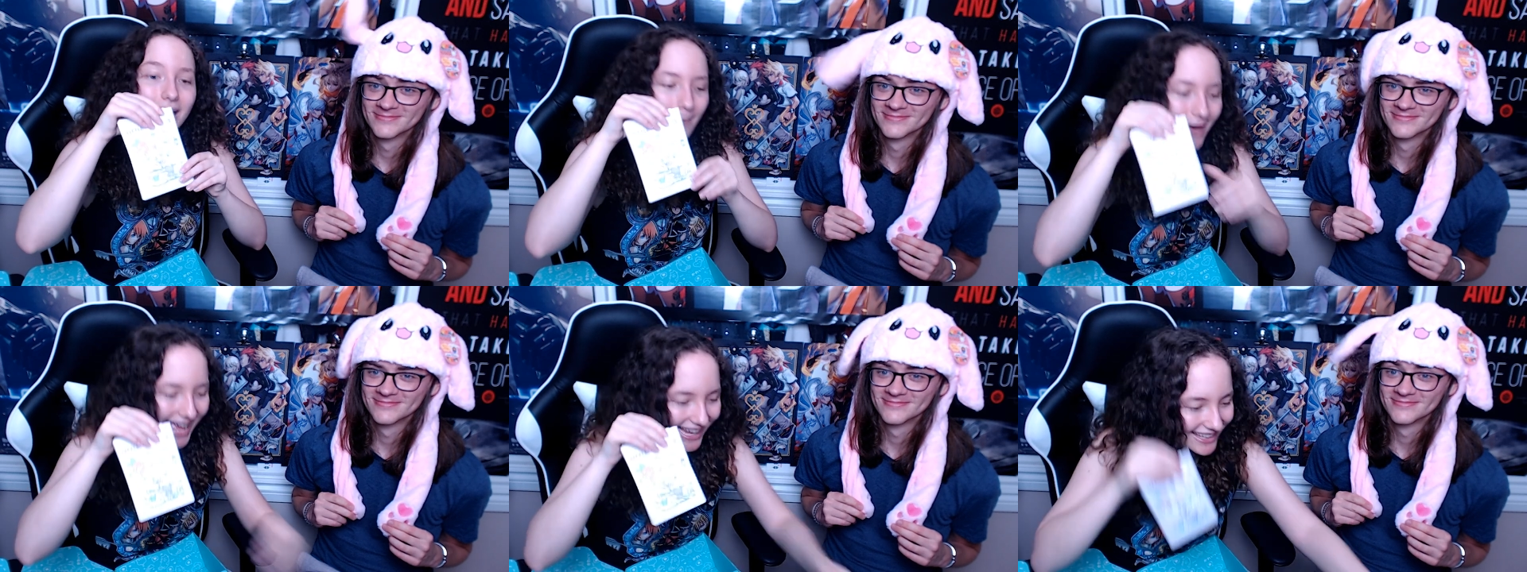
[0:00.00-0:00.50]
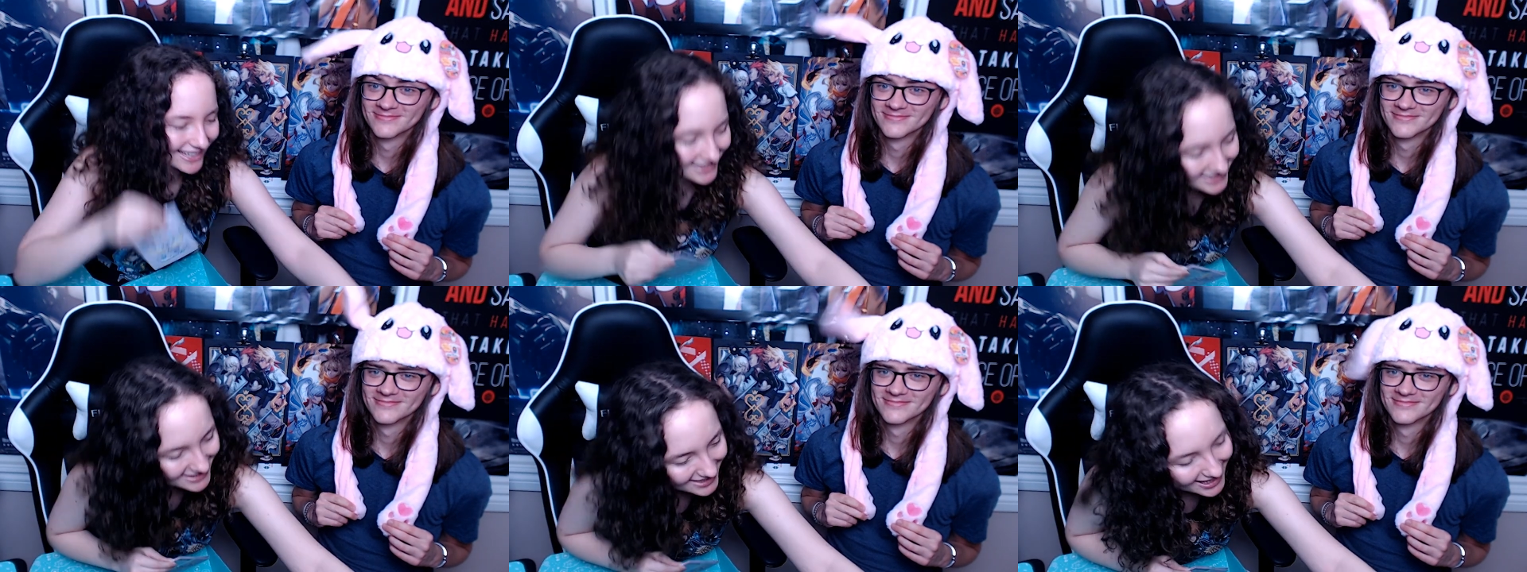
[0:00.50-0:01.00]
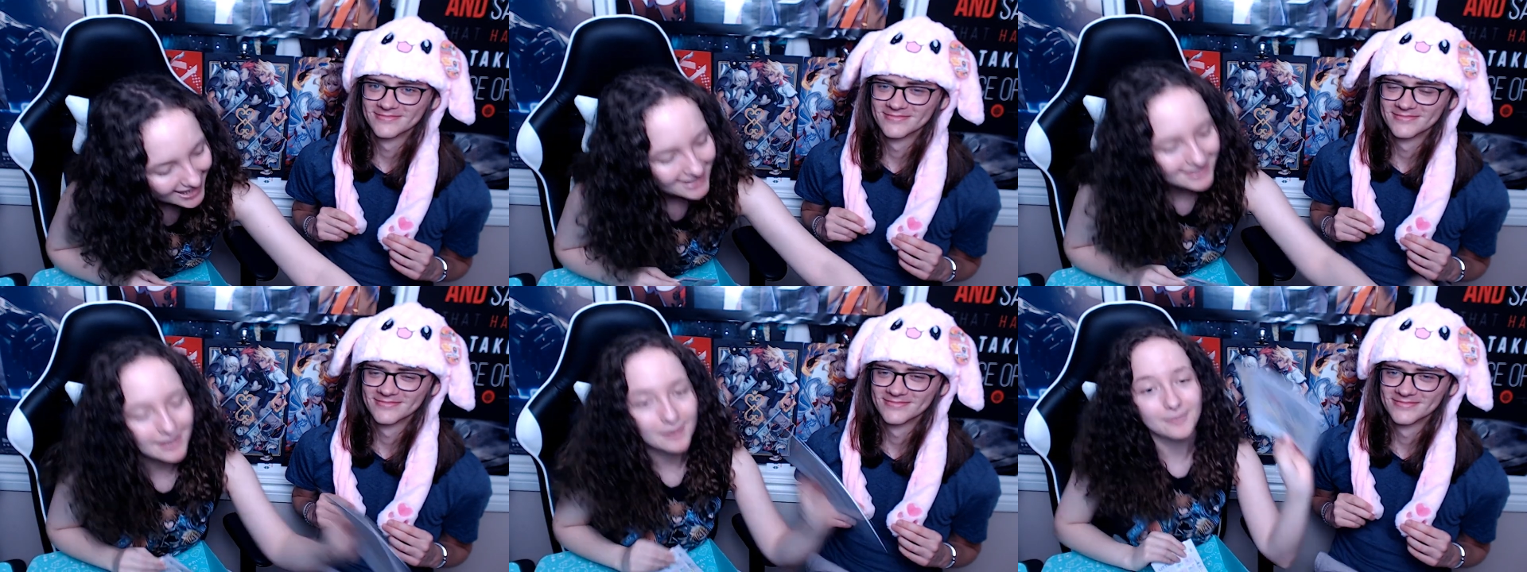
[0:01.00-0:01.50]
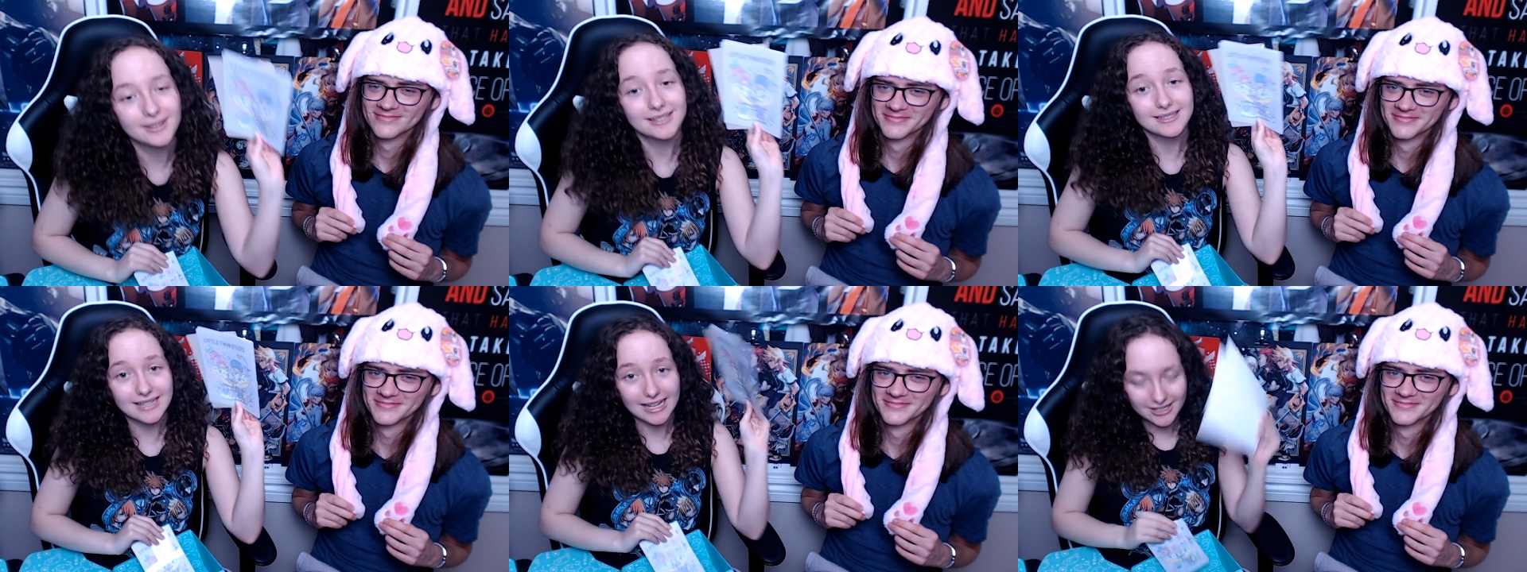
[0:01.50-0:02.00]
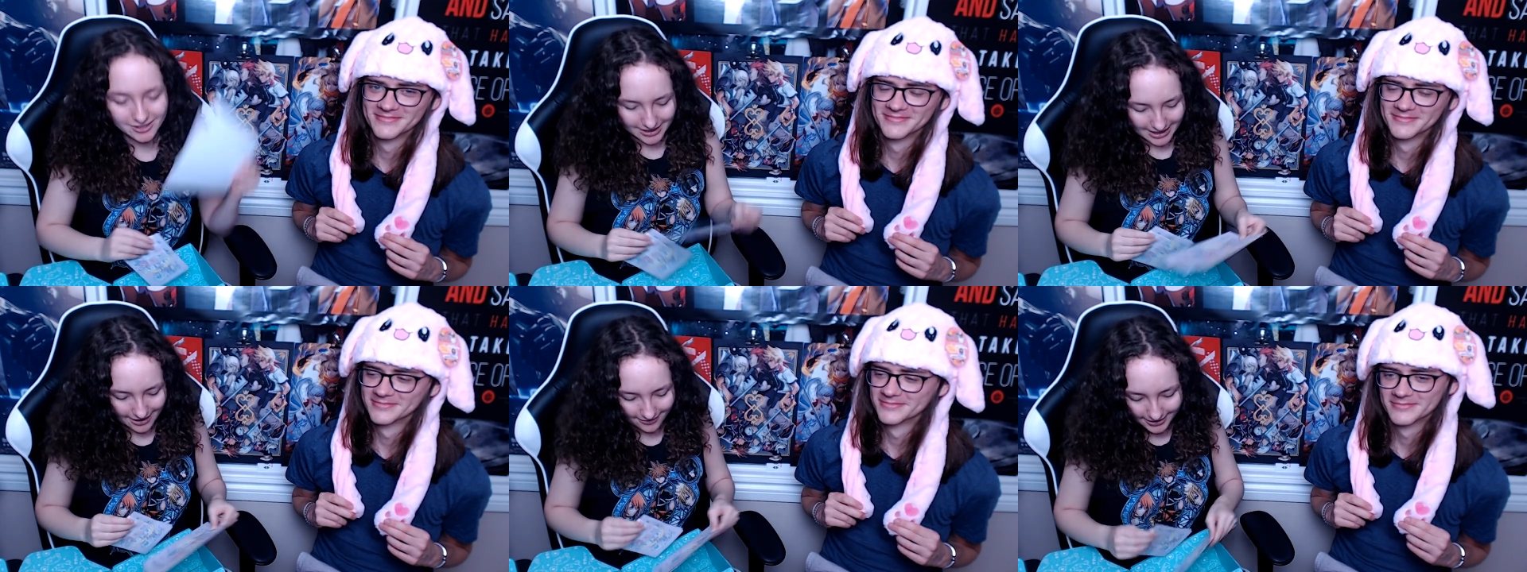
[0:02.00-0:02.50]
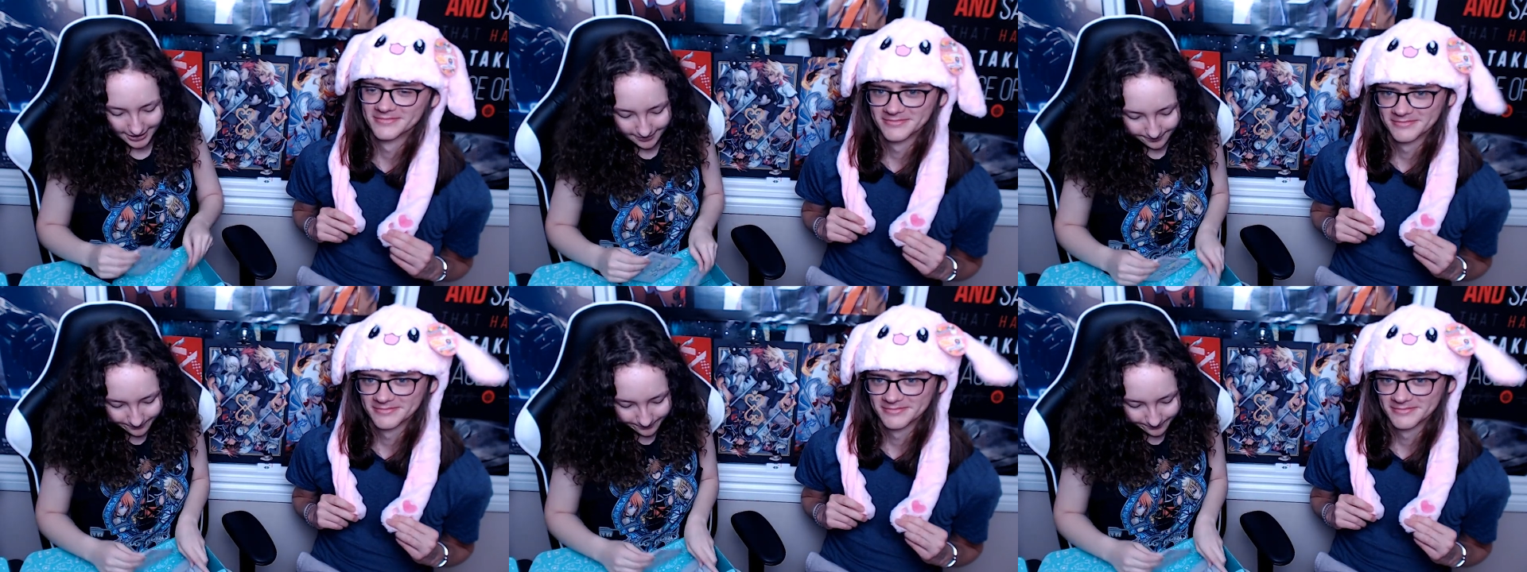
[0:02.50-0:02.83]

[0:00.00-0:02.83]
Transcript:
Speaker 1: packets, some stationery.